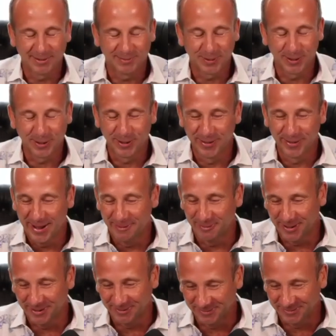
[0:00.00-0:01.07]
learned that
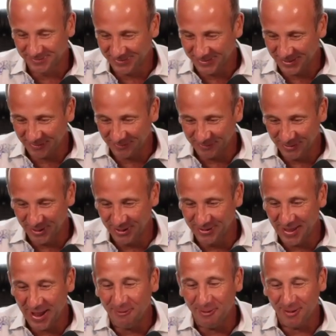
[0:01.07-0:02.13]
one. I've learned
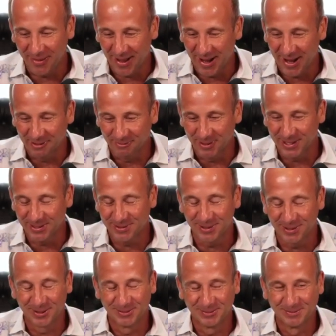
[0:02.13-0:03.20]
that one the hard way too.